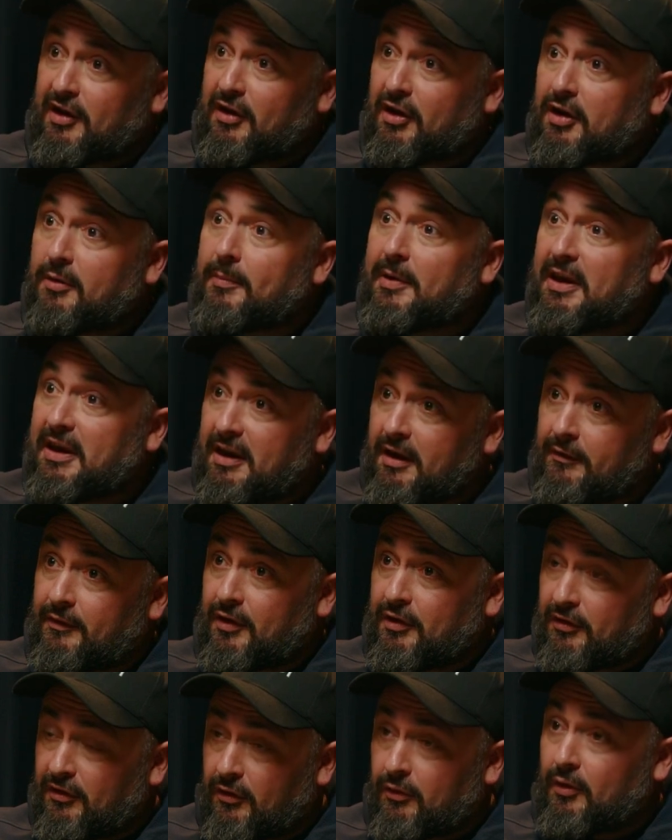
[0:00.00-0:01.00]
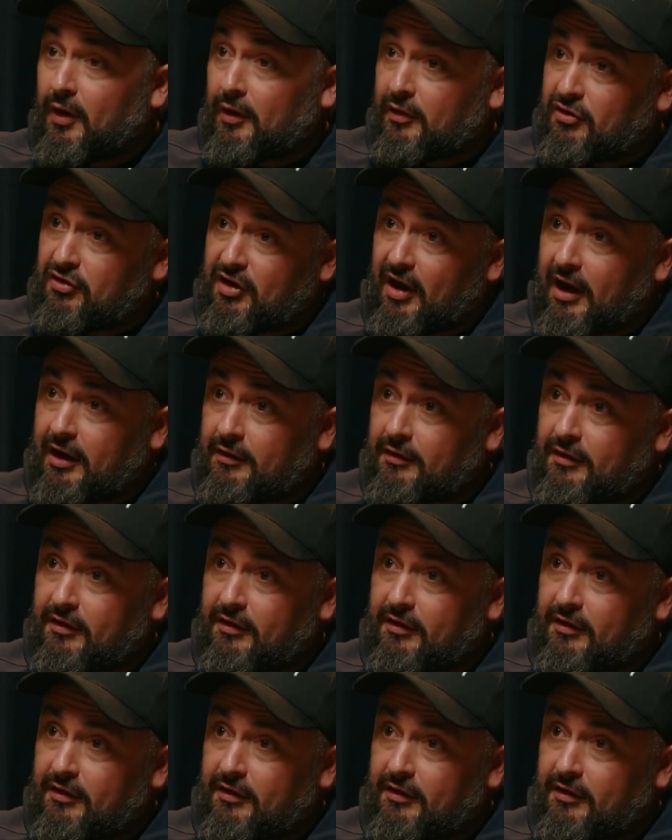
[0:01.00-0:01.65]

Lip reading: that can be given to those chains.